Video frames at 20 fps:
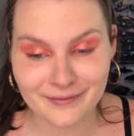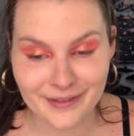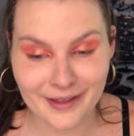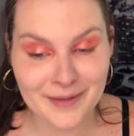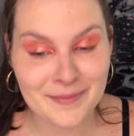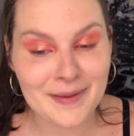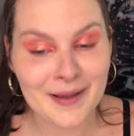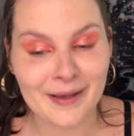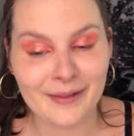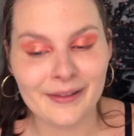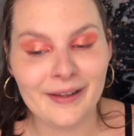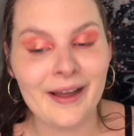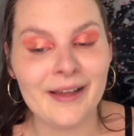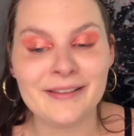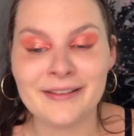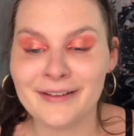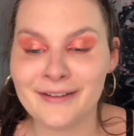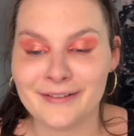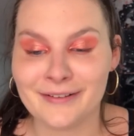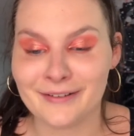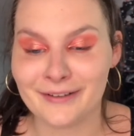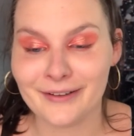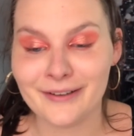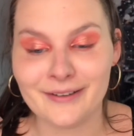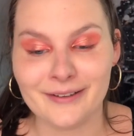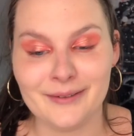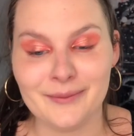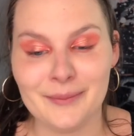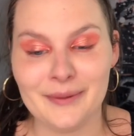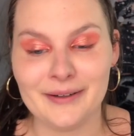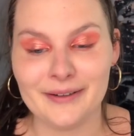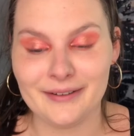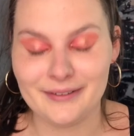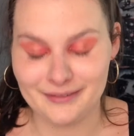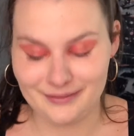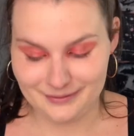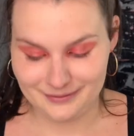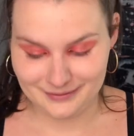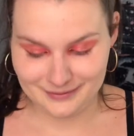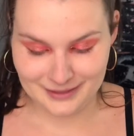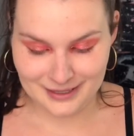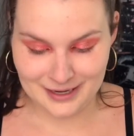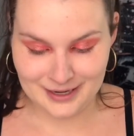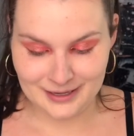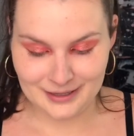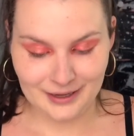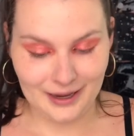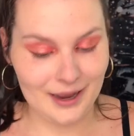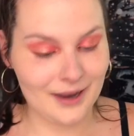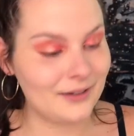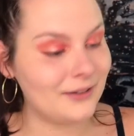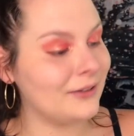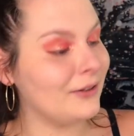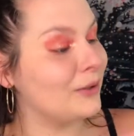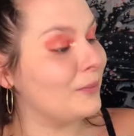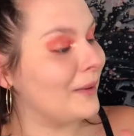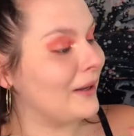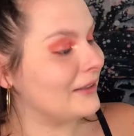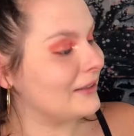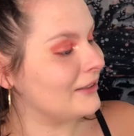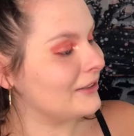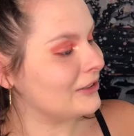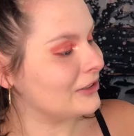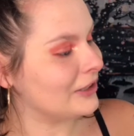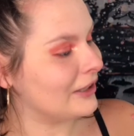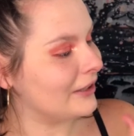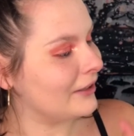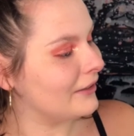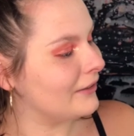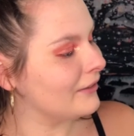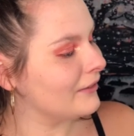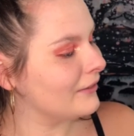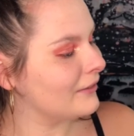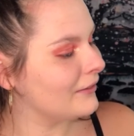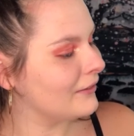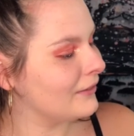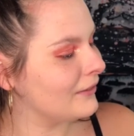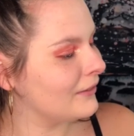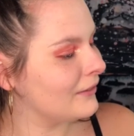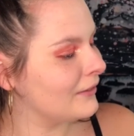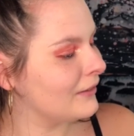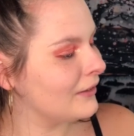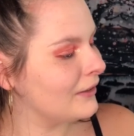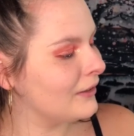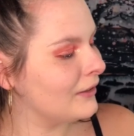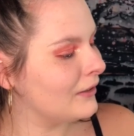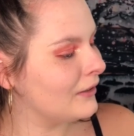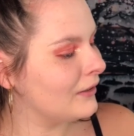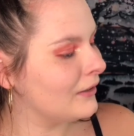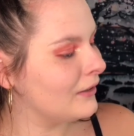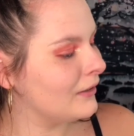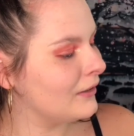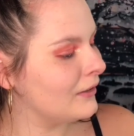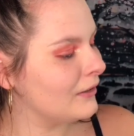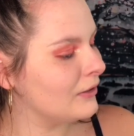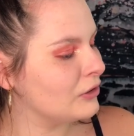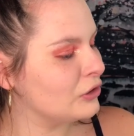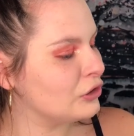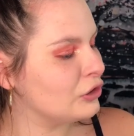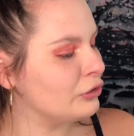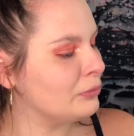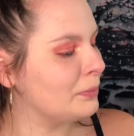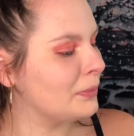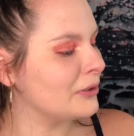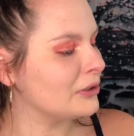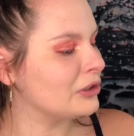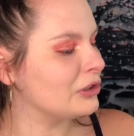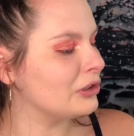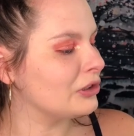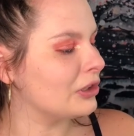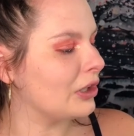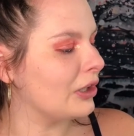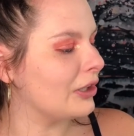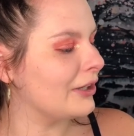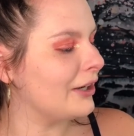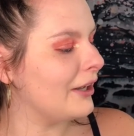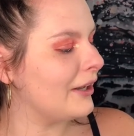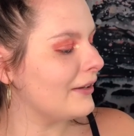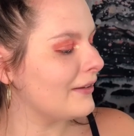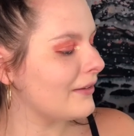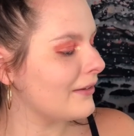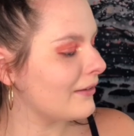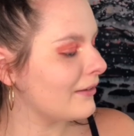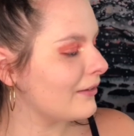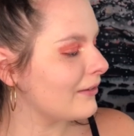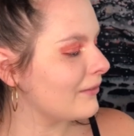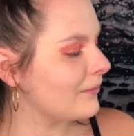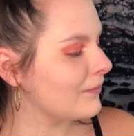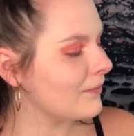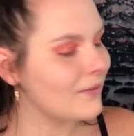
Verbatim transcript: that palette. I think it's good, but I don't know about this shade. Super Stardust?